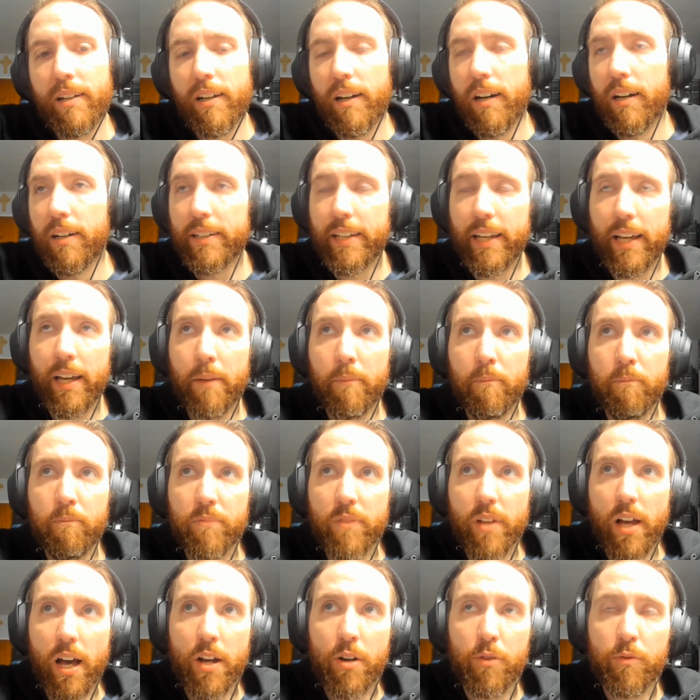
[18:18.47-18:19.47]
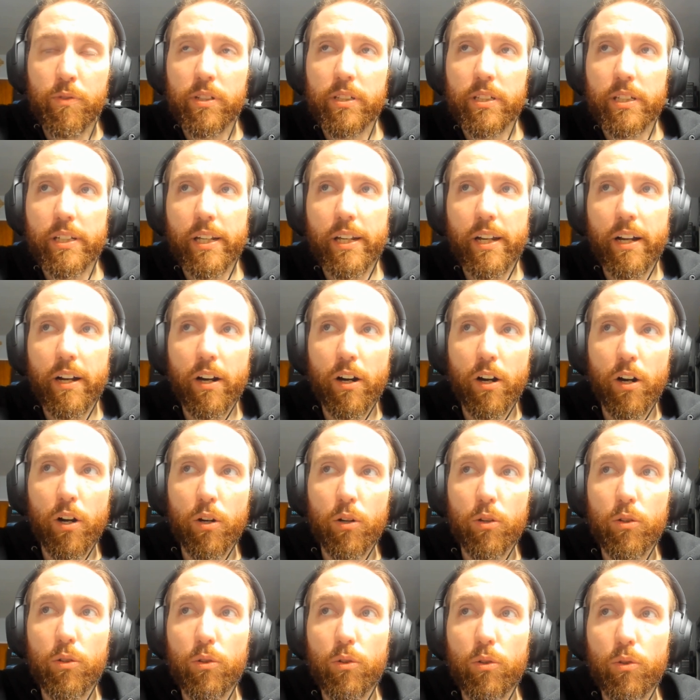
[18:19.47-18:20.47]
Again, I don't really
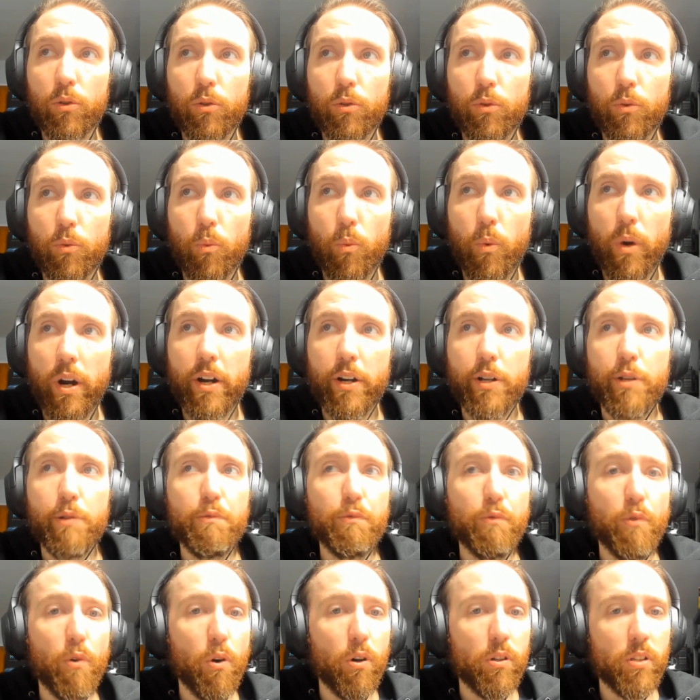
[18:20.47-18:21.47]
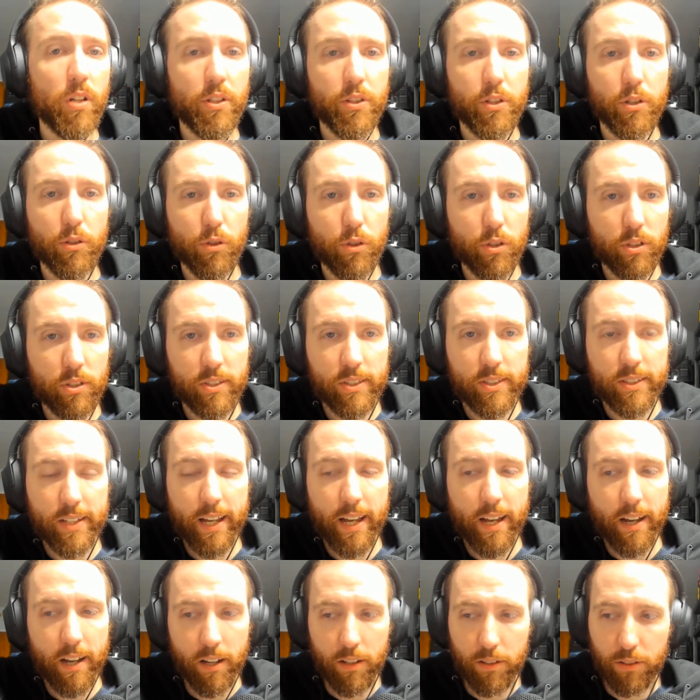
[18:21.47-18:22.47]
care where you fall on the look
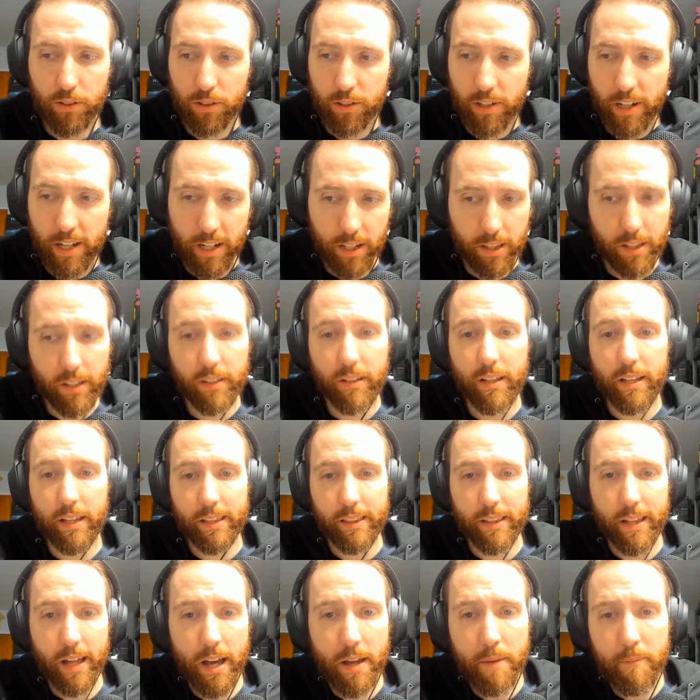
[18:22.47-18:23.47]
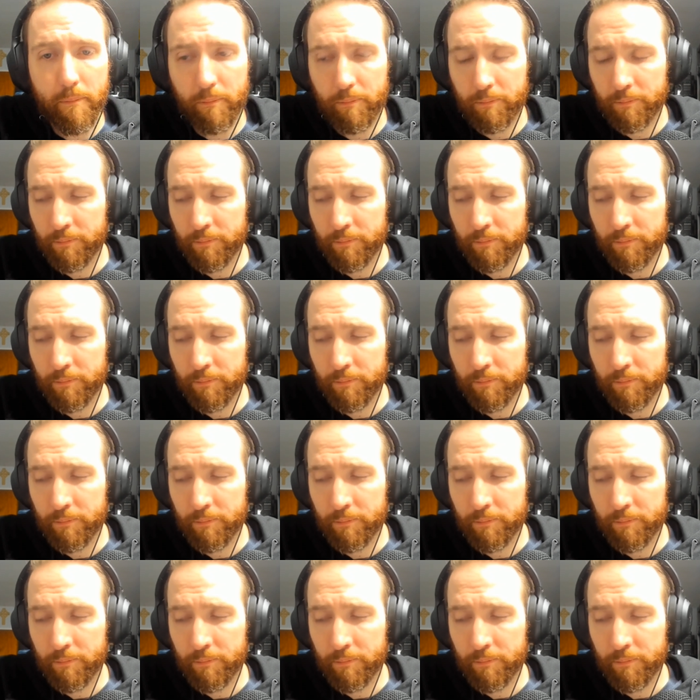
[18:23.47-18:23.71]
scale or anything like that.